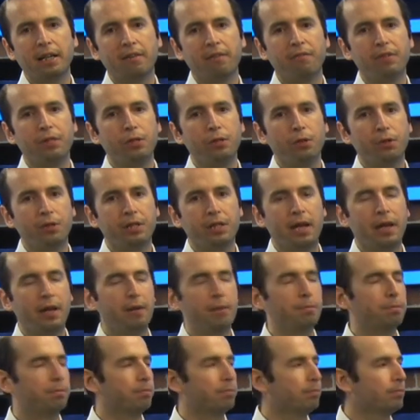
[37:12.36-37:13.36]
video
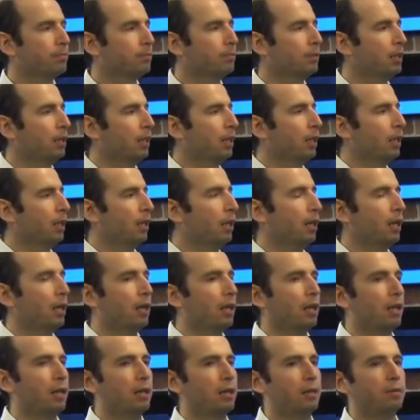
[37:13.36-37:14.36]
game,
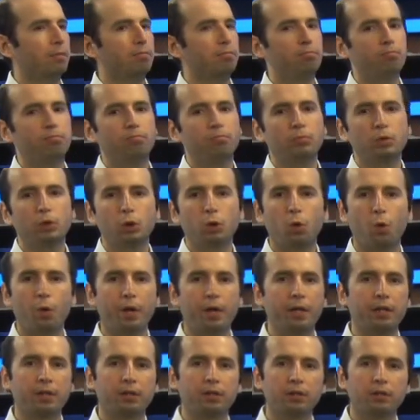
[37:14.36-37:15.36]
um,
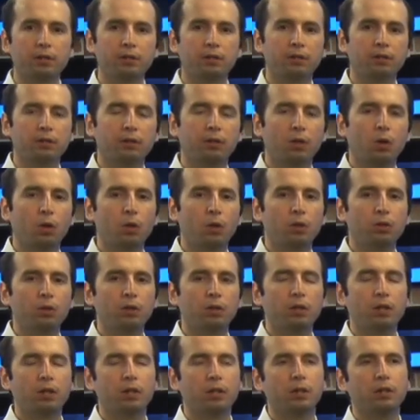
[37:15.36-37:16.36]
going
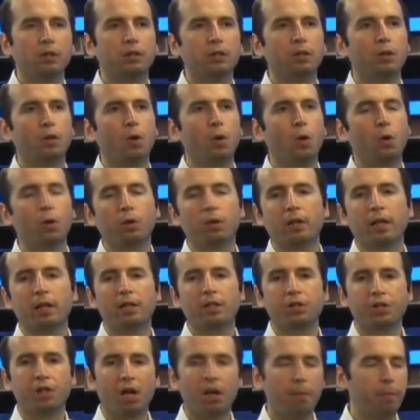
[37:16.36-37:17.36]
uh, online
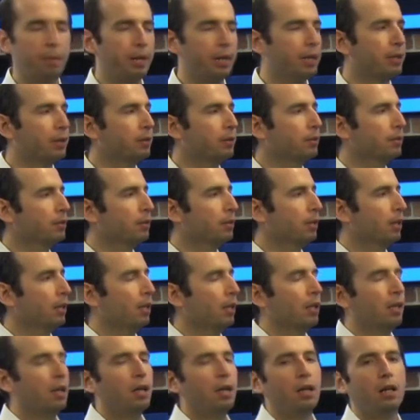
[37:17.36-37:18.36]
shopping,
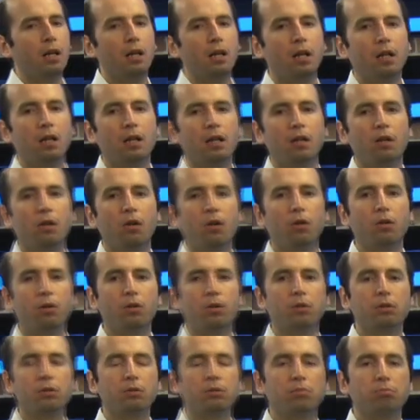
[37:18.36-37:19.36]
uh,
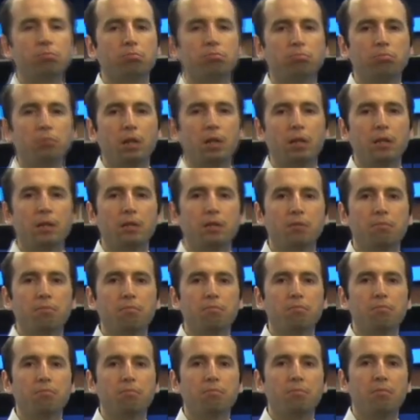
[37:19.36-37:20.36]
or um,
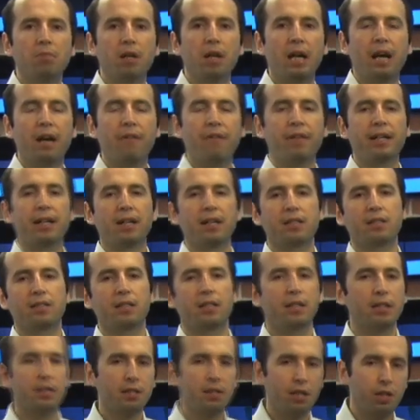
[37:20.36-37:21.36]
having a
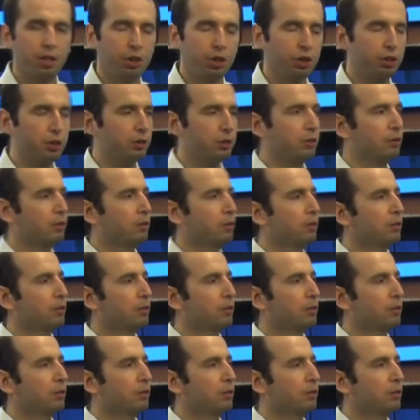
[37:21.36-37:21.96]
study session,